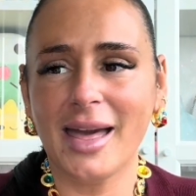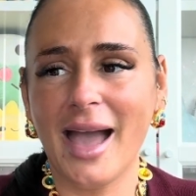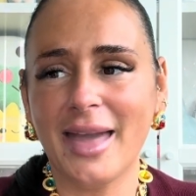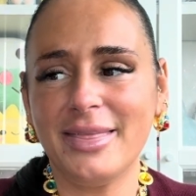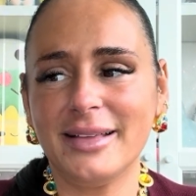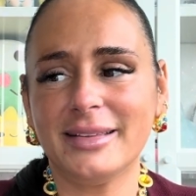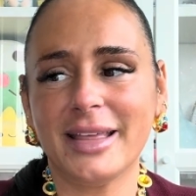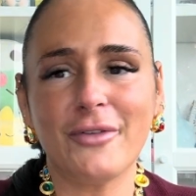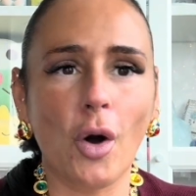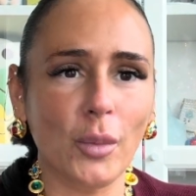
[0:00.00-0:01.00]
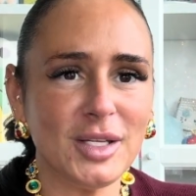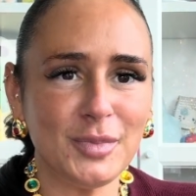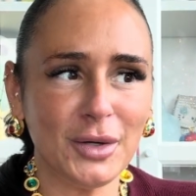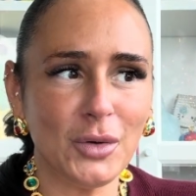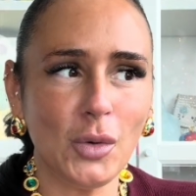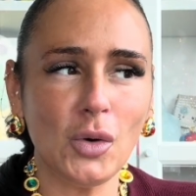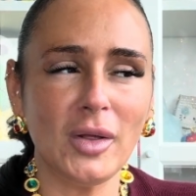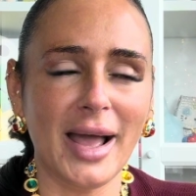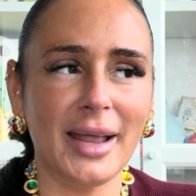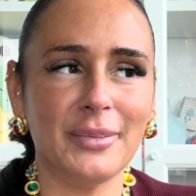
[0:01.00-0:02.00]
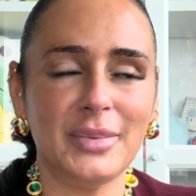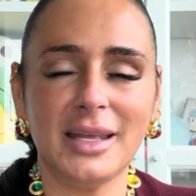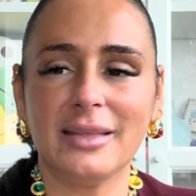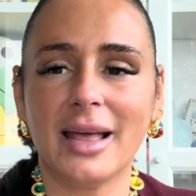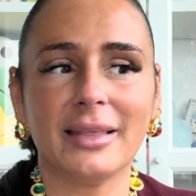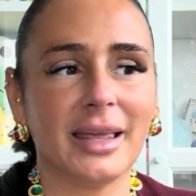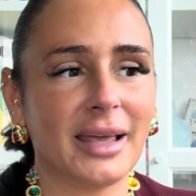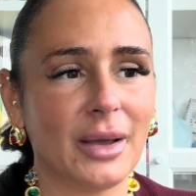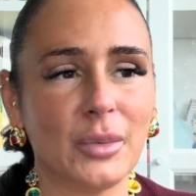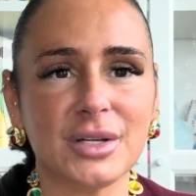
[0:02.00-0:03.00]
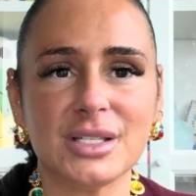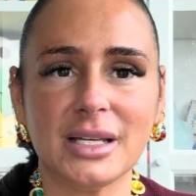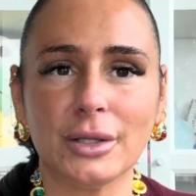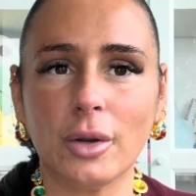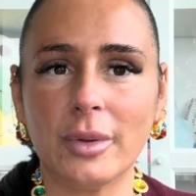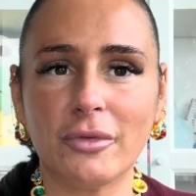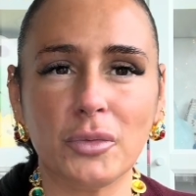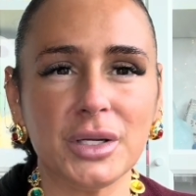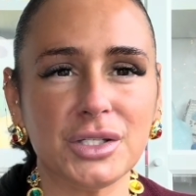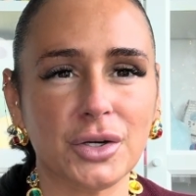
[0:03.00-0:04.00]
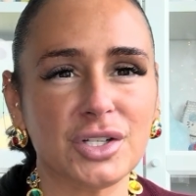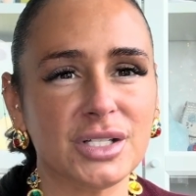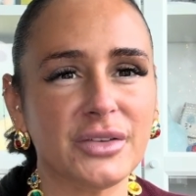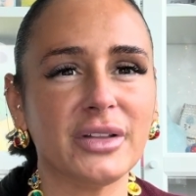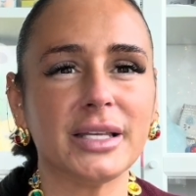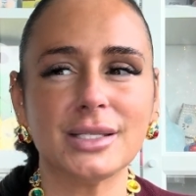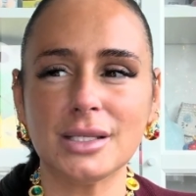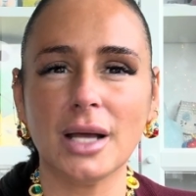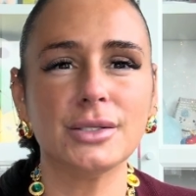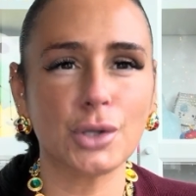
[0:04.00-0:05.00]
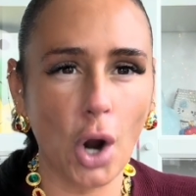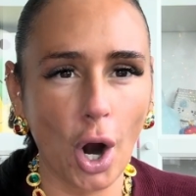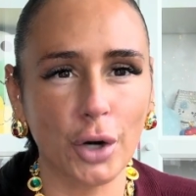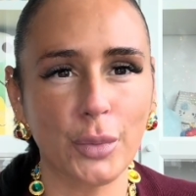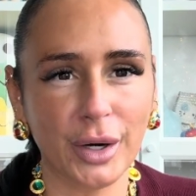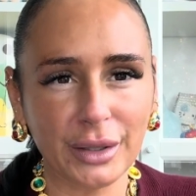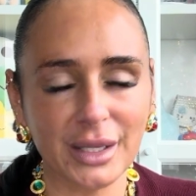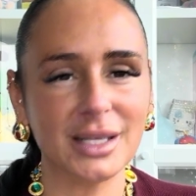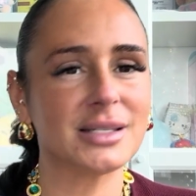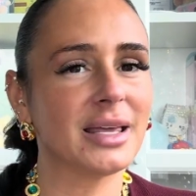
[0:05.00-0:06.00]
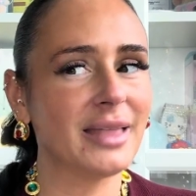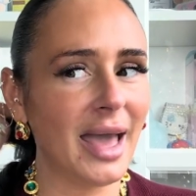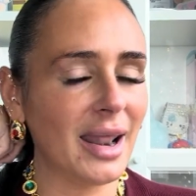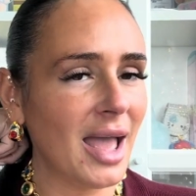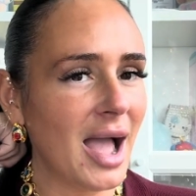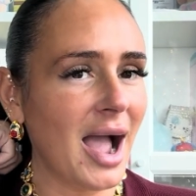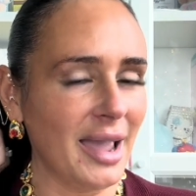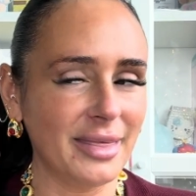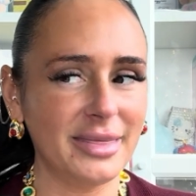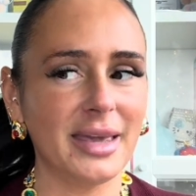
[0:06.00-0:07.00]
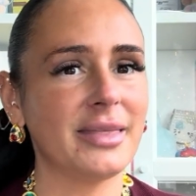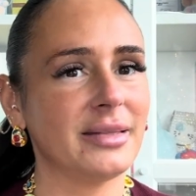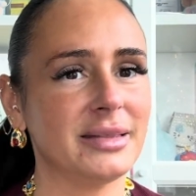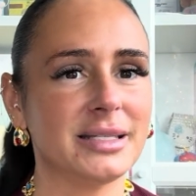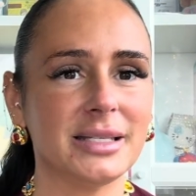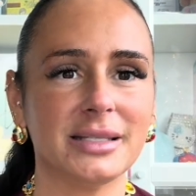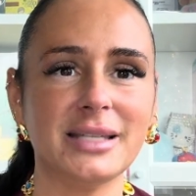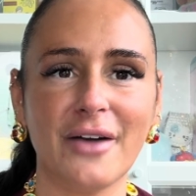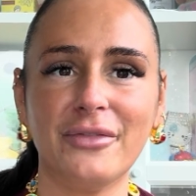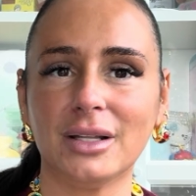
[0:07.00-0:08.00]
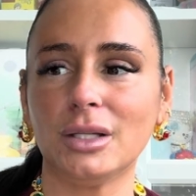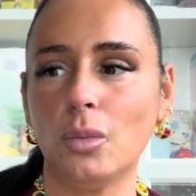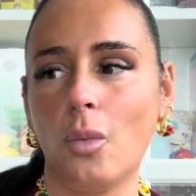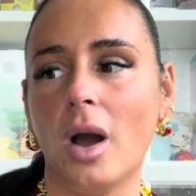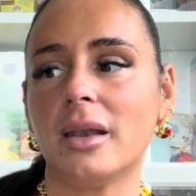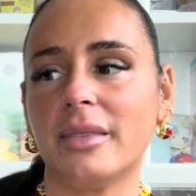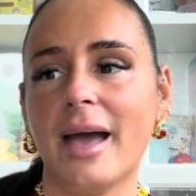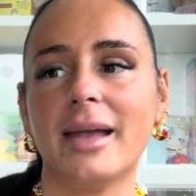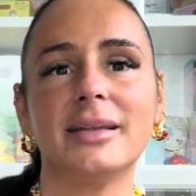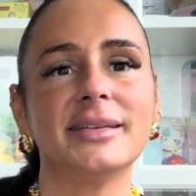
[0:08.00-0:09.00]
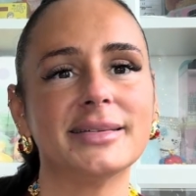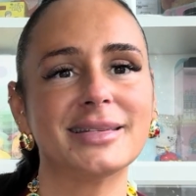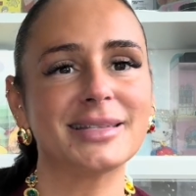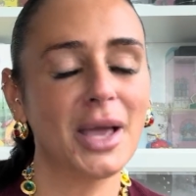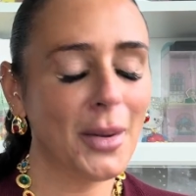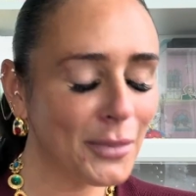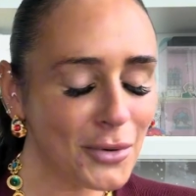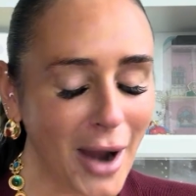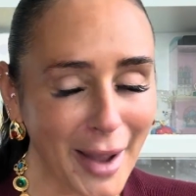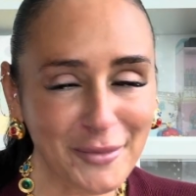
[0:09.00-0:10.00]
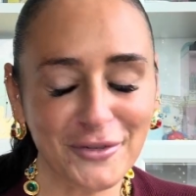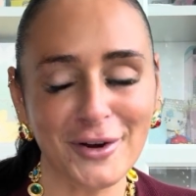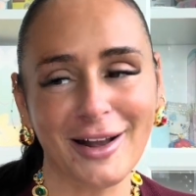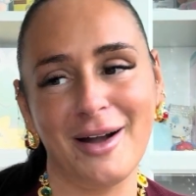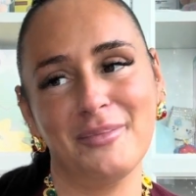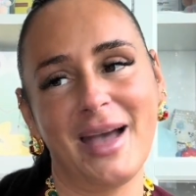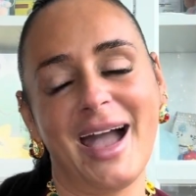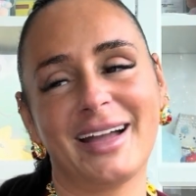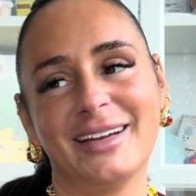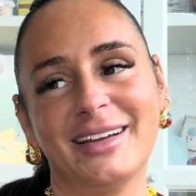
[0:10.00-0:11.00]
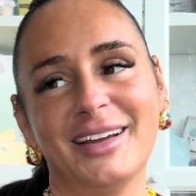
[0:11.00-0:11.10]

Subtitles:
I think that they've always been cool, and being that like we're seeing a little bit of a resurgence of like studs and hardware and things like that, I think that this is definitely one that is prime for a comeback.